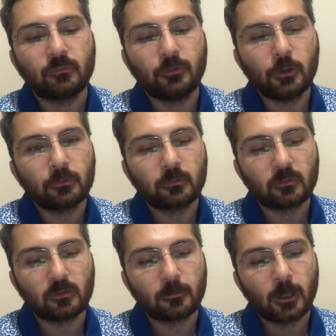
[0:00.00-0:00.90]

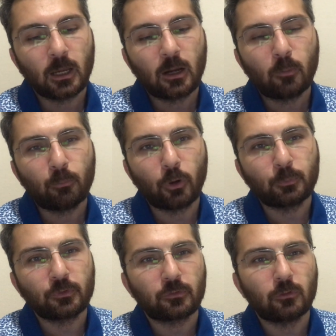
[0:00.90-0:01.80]
First,
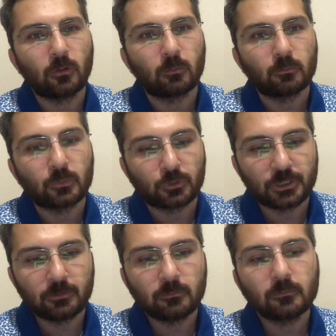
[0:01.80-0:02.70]
purpose or
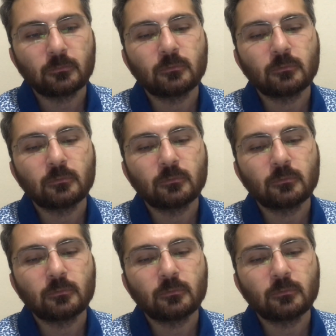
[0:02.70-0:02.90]
motive.